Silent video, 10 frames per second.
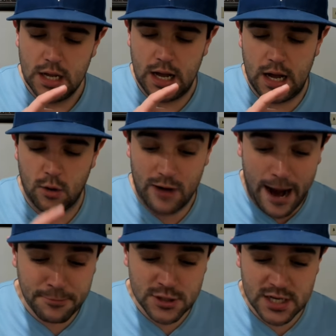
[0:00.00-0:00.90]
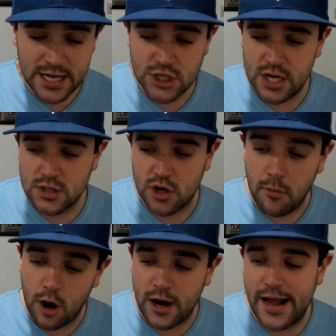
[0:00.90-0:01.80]
uh, Raptors edition
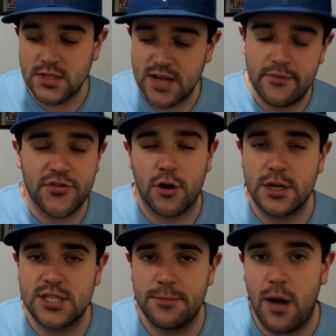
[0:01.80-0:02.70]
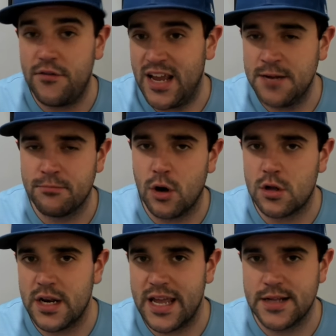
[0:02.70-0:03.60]
tomorrow night, 7:30 tip off in
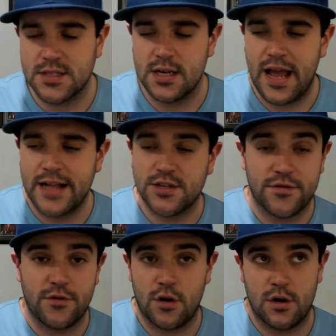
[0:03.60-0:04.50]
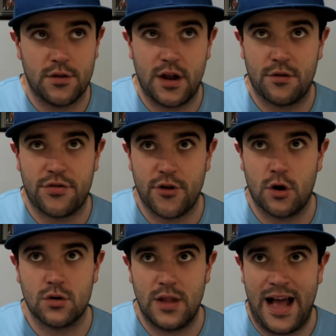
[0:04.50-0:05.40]
Brooklyn against the Nets for their
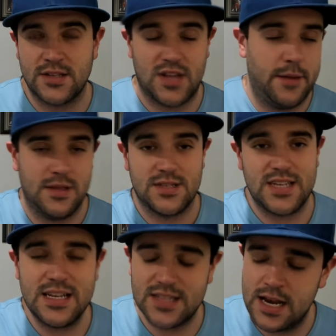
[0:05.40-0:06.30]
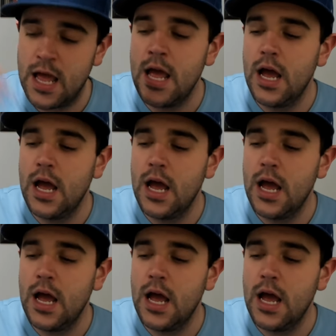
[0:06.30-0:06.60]
third last game of the season.